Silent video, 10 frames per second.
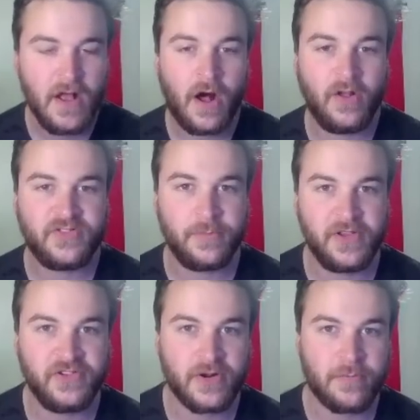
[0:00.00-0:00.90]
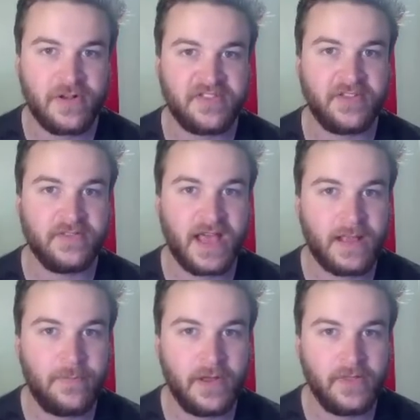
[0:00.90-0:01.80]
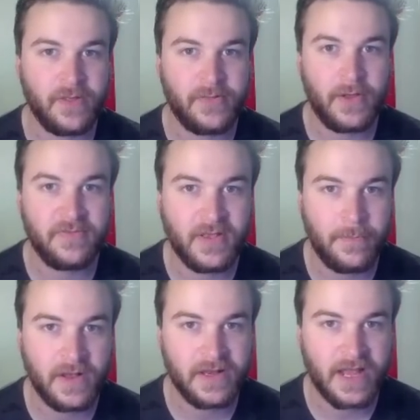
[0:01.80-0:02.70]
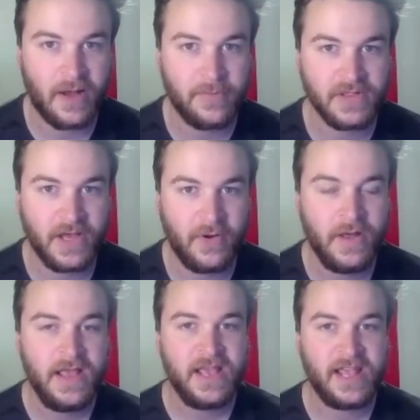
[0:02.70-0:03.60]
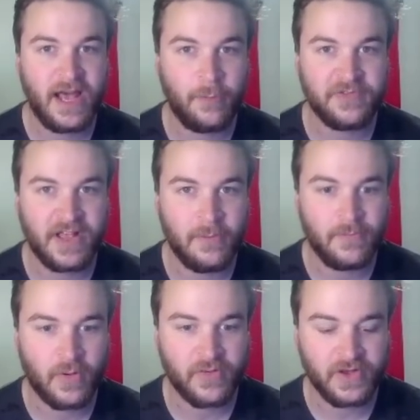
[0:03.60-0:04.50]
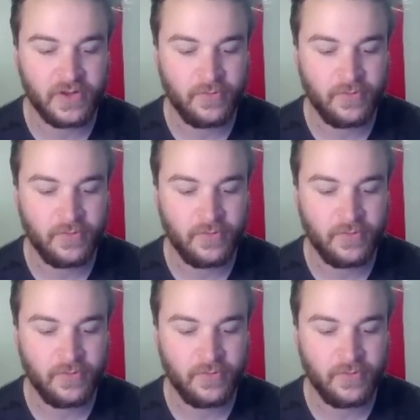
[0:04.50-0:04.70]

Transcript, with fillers: Also, be sure to press the like button, the thumbs up button down below. It helps out more than you